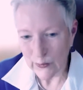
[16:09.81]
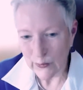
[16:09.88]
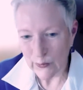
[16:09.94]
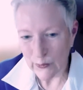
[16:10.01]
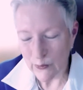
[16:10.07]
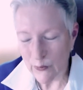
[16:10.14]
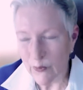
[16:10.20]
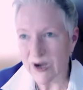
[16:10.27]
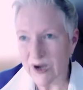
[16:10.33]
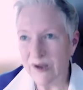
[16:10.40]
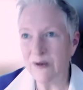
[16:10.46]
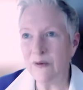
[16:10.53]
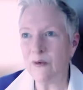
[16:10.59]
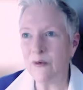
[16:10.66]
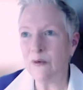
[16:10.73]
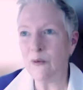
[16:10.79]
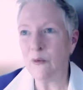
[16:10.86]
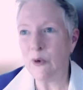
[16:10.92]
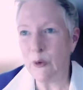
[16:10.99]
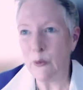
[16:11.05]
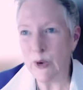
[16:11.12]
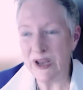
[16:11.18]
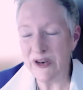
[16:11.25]
What
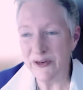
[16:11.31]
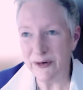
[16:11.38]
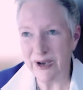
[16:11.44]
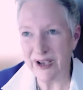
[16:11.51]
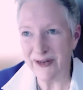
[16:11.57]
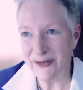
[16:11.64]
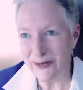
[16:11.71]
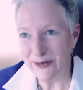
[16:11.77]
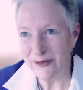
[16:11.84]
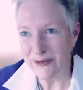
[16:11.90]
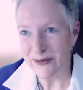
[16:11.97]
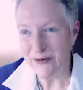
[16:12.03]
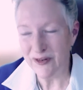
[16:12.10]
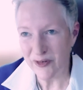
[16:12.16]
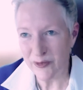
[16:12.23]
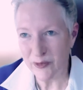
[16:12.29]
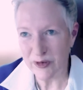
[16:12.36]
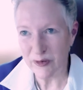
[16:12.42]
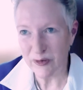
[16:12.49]
we try to do is